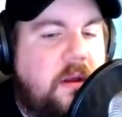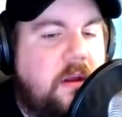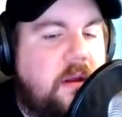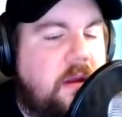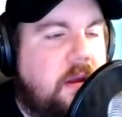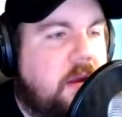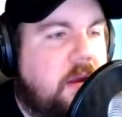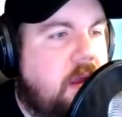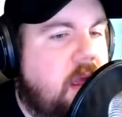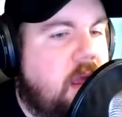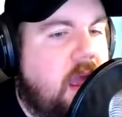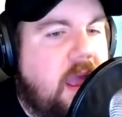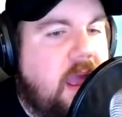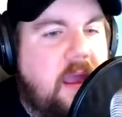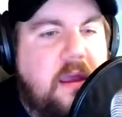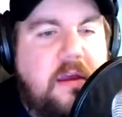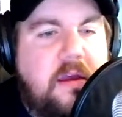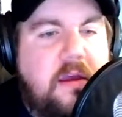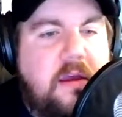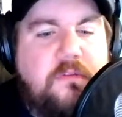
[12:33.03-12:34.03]

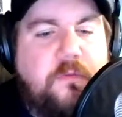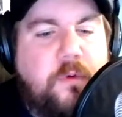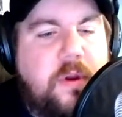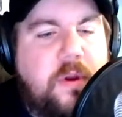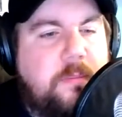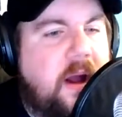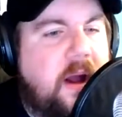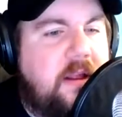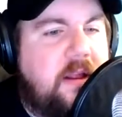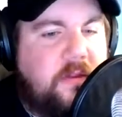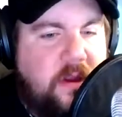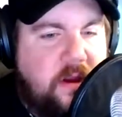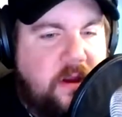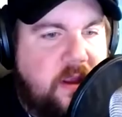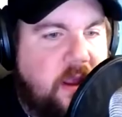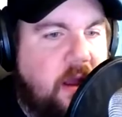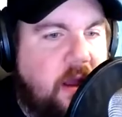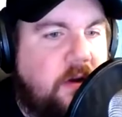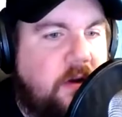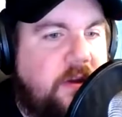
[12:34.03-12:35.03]
everybody, there you go,
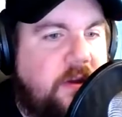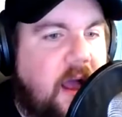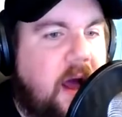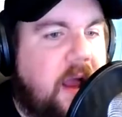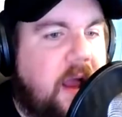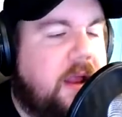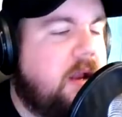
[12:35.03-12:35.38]
you got it.